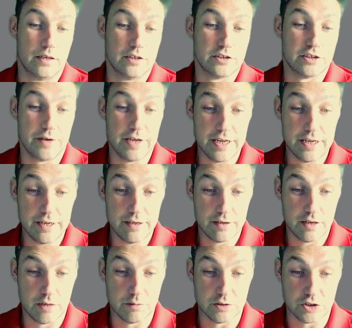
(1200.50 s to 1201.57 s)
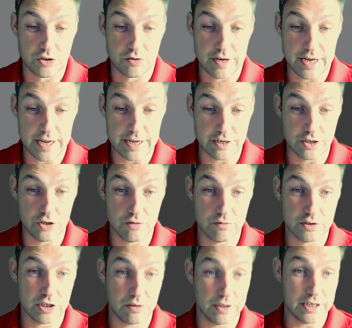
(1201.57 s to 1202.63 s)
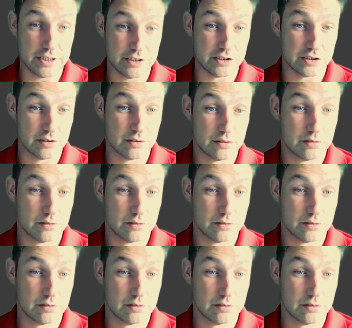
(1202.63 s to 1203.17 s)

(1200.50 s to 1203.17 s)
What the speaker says: So here, I want to create a new result list,